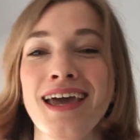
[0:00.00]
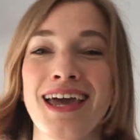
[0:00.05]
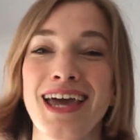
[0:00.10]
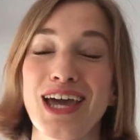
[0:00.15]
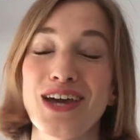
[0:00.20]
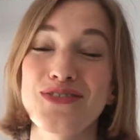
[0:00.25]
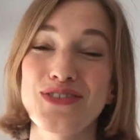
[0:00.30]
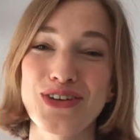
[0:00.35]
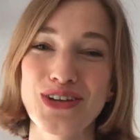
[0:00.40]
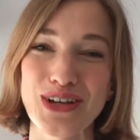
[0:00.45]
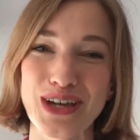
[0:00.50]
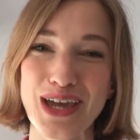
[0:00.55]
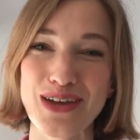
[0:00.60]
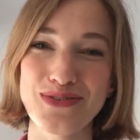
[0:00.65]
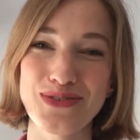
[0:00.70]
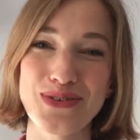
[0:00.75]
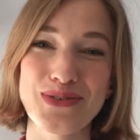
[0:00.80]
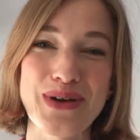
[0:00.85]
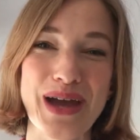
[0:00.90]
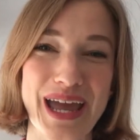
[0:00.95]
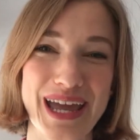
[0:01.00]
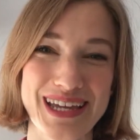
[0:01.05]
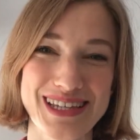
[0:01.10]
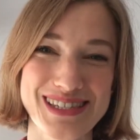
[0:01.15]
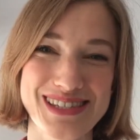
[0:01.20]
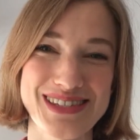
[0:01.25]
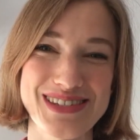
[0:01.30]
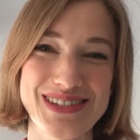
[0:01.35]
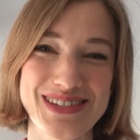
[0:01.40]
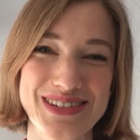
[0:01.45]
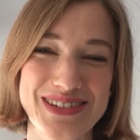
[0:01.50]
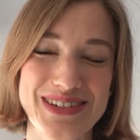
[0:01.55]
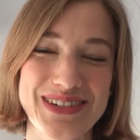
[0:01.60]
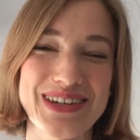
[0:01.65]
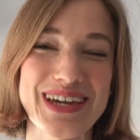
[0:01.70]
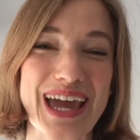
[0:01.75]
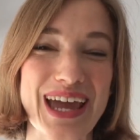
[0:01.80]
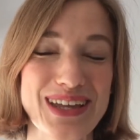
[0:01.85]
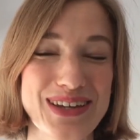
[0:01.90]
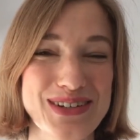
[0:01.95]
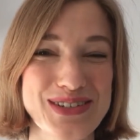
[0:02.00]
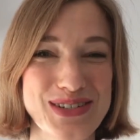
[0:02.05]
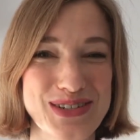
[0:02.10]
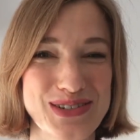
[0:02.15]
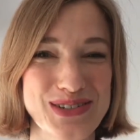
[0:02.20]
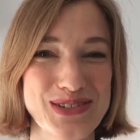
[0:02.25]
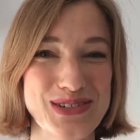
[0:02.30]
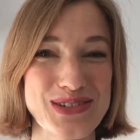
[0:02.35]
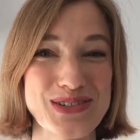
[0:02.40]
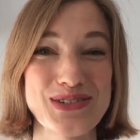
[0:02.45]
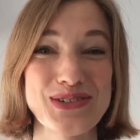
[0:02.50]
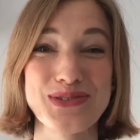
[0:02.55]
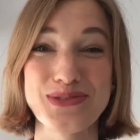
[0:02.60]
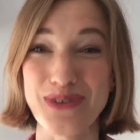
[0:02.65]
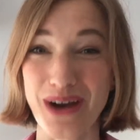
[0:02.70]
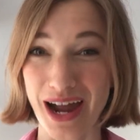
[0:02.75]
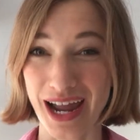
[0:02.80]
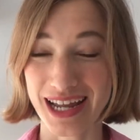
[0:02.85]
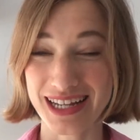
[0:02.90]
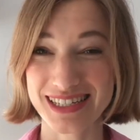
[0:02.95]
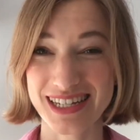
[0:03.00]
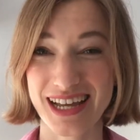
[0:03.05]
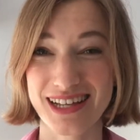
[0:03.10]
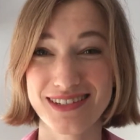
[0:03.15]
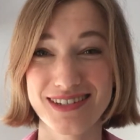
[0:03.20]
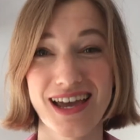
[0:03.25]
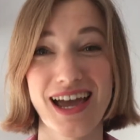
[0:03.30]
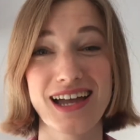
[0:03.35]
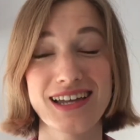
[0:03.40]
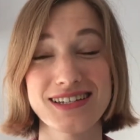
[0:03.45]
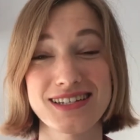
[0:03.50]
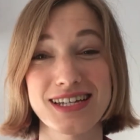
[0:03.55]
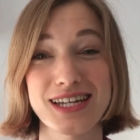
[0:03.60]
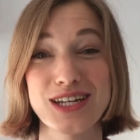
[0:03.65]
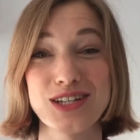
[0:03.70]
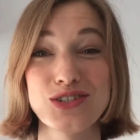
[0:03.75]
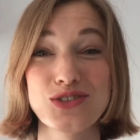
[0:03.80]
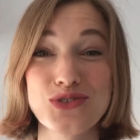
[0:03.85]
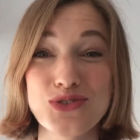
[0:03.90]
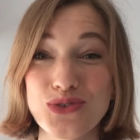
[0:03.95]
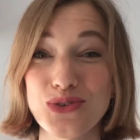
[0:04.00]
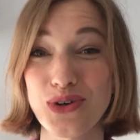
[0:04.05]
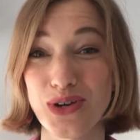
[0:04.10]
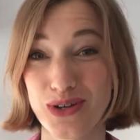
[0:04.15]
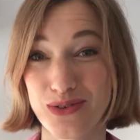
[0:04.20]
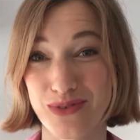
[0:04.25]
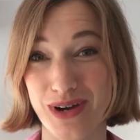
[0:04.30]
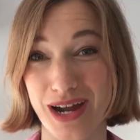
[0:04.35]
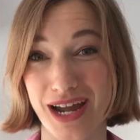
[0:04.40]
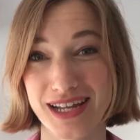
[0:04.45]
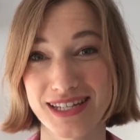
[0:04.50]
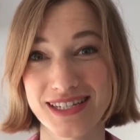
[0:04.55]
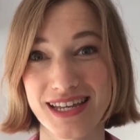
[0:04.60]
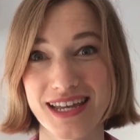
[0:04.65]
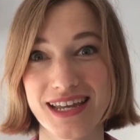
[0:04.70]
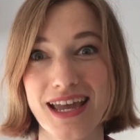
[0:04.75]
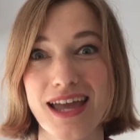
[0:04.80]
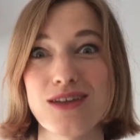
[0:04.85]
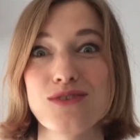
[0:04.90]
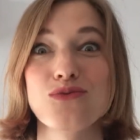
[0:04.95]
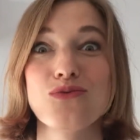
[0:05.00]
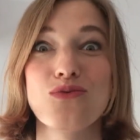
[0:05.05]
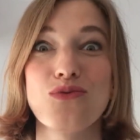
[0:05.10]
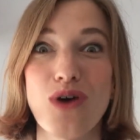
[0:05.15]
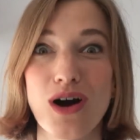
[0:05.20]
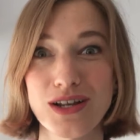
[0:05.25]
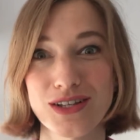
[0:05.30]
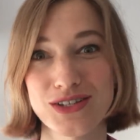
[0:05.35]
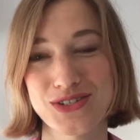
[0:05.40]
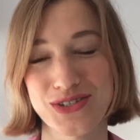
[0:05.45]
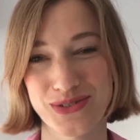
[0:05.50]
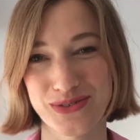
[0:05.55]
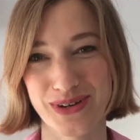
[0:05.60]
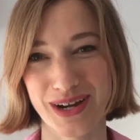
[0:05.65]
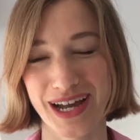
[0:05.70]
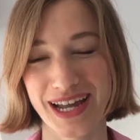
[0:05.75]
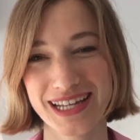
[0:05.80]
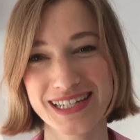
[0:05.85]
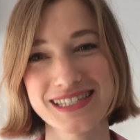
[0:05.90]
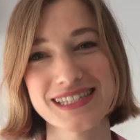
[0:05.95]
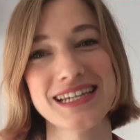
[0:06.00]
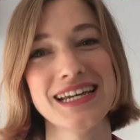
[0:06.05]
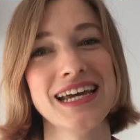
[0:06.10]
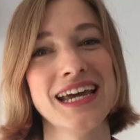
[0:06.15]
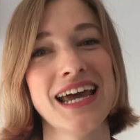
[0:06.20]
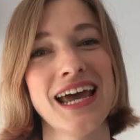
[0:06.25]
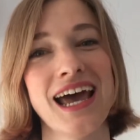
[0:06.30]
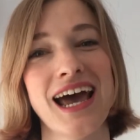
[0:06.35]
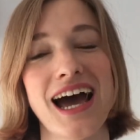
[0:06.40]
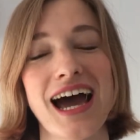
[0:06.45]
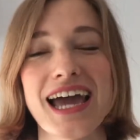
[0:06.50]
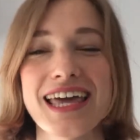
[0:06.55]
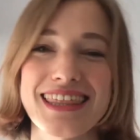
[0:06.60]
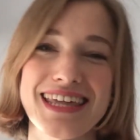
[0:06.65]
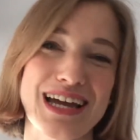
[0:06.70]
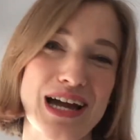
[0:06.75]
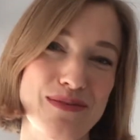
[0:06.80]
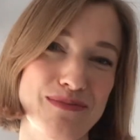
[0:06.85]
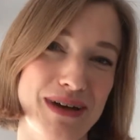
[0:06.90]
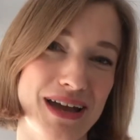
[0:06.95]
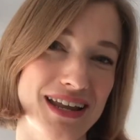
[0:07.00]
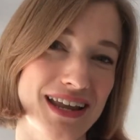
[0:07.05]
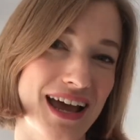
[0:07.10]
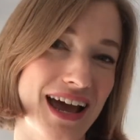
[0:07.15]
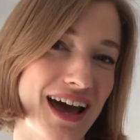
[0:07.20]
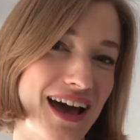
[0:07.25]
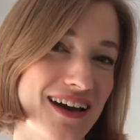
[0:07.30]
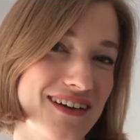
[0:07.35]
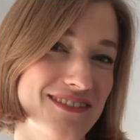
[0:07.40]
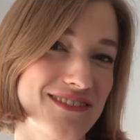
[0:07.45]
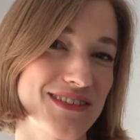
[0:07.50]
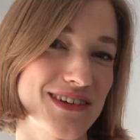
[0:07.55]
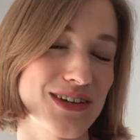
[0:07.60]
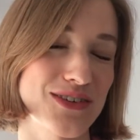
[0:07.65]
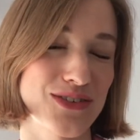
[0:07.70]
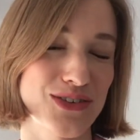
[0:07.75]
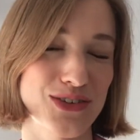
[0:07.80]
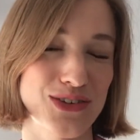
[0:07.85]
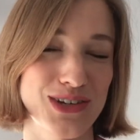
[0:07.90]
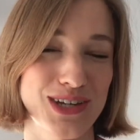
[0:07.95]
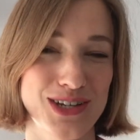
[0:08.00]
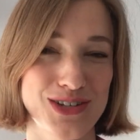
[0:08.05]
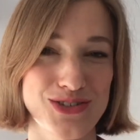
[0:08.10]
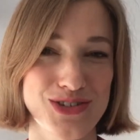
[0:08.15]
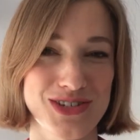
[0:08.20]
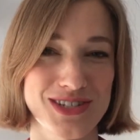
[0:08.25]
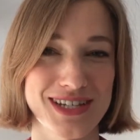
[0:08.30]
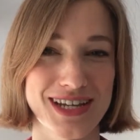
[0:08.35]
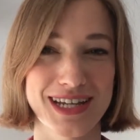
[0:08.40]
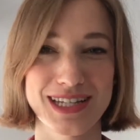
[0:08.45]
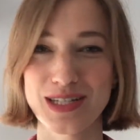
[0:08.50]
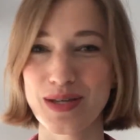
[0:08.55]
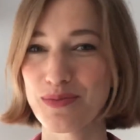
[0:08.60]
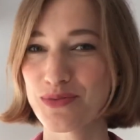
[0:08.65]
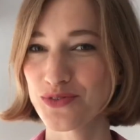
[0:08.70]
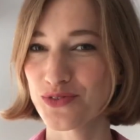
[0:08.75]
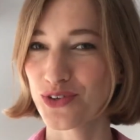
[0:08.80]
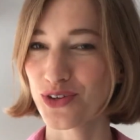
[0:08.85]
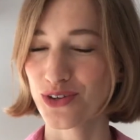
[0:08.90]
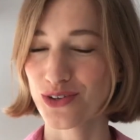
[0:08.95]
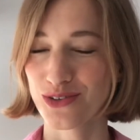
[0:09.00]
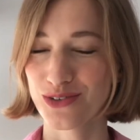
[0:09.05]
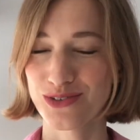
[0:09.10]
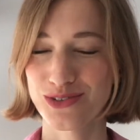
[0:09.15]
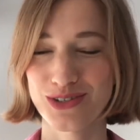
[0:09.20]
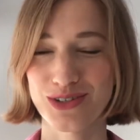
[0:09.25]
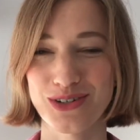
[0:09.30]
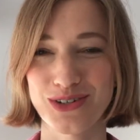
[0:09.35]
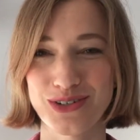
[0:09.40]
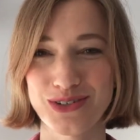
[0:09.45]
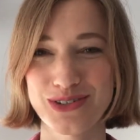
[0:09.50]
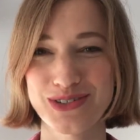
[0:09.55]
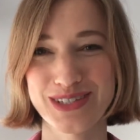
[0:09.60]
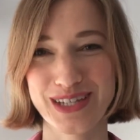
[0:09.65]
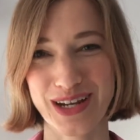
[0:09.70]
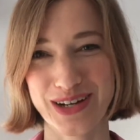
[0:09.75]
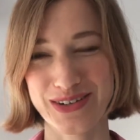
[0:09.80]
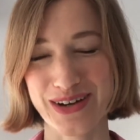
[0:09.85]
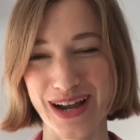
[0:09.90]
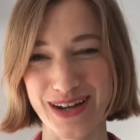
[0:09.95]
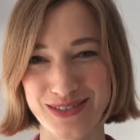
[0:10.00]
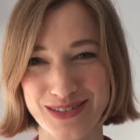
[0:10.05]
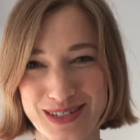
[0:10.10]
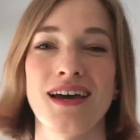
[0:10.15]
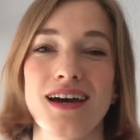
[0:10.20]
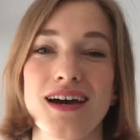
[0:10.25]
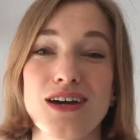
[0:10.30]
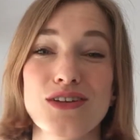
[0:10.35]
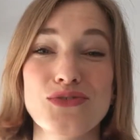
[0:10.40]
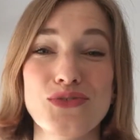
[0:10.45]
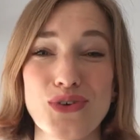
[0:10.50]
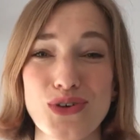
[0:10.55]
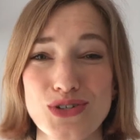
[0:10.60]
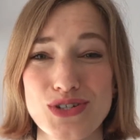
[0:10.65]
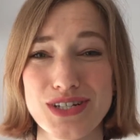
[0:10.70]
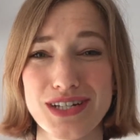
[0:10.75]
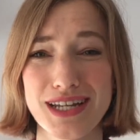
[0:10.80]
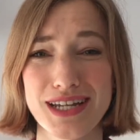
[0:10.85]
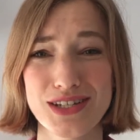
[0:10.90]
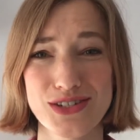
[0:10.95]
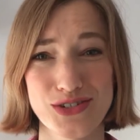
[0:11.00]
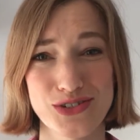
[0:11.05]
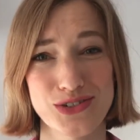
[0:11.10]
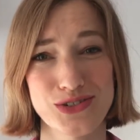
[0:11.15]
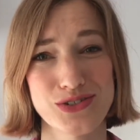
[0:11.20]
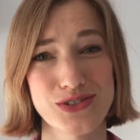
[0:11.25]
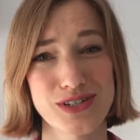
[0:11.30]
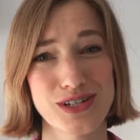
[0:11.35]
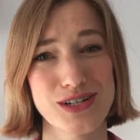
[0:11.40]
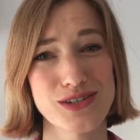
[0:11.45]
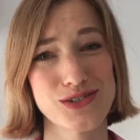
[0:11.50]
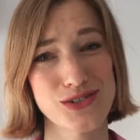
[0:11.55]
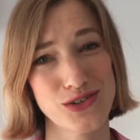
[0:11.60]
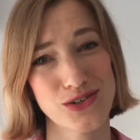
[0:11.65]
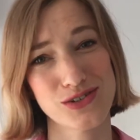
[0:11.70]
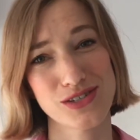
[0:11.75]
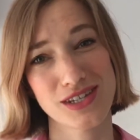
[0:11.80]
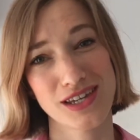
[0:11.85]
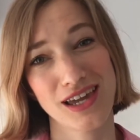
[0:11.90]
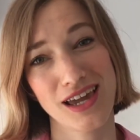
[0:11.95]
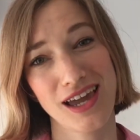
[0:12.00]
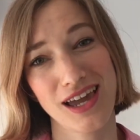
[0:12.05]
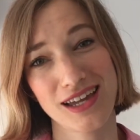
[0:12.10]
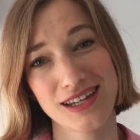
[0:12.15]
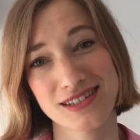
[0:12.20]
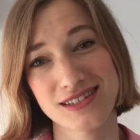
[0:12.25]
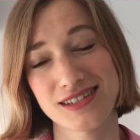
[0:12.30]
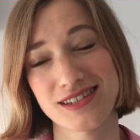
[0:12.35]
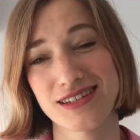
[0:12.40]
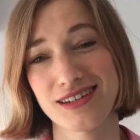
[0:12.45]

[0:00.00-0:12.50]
If you're looking for ways to get your children to write and to actually enjoy writing and want to write, I think I might have a few interesting tips for you, so stick around. Unfortunately, children associate